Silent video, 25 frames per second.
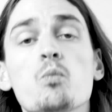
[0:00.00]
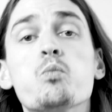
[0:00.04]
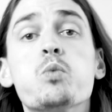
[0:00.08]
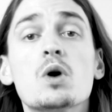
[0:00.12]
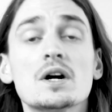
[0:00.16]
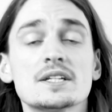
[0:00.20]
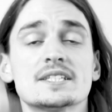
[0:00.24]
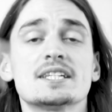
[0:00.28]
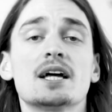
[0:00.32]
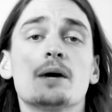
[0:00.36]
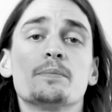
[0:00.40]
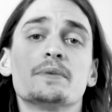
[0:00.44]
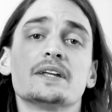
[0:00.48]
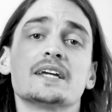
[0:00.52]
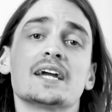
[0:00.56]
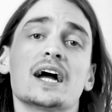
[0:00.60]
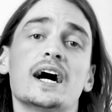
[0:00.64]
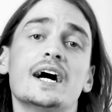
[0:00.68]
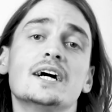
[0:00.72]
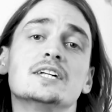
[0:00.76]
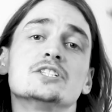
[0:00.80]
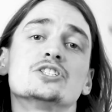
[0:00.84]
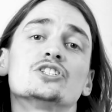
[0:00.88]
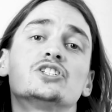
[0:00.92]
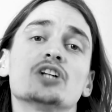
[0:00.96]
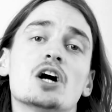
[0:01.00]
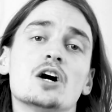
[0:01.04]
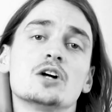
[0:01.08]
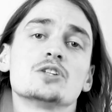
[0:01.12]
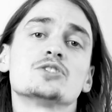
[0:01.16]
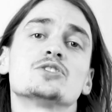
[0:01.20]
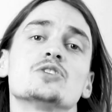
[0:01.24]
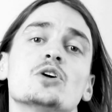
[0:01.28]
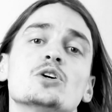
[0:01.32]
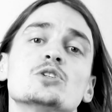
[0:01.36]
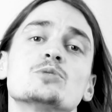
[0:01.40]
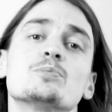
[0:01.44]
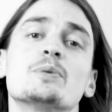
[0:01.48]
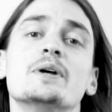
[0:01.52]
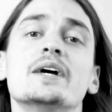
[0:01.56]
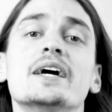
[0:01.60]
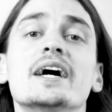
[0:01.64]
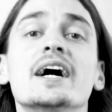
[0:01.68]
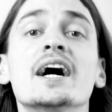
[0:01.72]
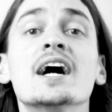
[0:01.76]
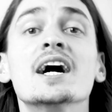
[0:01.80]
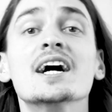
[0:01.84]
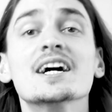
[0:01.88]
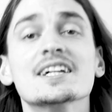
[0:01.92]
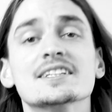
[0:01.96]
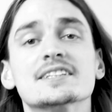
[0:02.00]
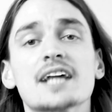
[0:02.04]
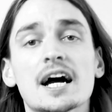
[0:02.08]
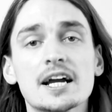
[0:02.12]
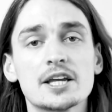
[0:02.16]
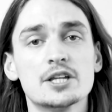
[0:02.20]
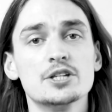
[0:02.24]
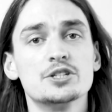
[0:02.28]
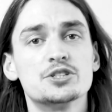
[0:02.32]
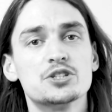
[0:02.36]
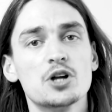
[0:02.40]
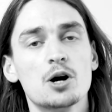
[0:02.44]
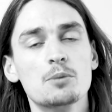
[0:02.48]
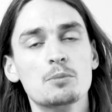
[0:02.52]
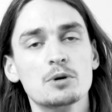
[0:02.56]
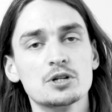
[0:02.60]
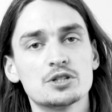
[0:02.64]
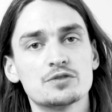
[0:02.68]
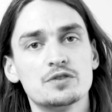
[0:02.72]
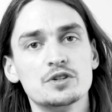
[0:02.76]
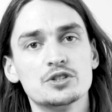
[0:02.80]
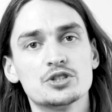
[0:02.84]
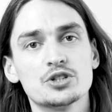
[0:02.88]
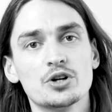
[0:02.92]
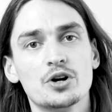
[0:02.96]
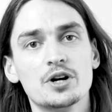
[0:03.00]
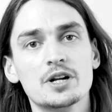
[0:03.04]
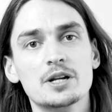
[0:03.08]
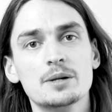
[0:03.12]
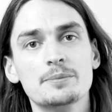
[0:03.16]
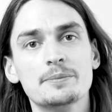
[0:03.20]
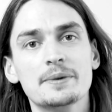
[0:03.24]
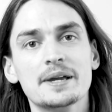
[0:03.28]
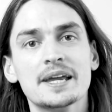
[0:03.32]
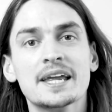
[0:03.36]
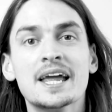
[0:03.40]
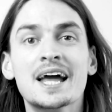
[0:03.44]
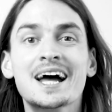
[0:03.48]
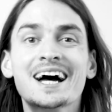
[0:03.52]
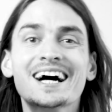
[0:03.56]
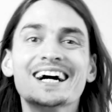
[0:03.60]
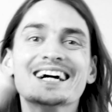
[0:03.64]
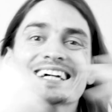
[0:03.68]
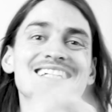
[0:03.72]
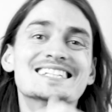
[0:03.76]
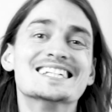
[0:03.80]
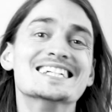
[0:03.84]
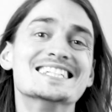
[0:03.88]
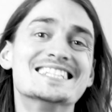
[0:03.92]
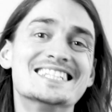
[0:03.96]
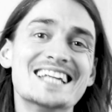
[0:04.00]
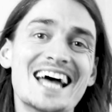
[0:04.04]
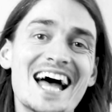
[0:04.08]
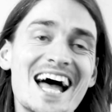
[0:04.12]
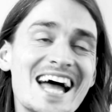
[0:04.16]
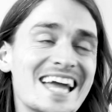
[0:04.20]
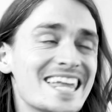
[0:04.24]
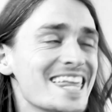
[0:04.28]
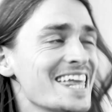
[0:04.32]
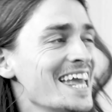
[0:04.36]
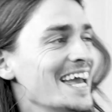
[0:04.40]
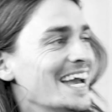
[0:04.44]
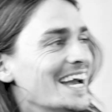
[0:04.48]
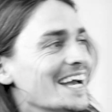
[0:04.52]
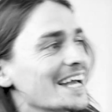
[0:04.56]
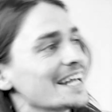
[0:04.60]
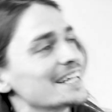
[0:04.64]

What's happening, guys? Charles Salisbury here. Thank you so much for joining me. Today,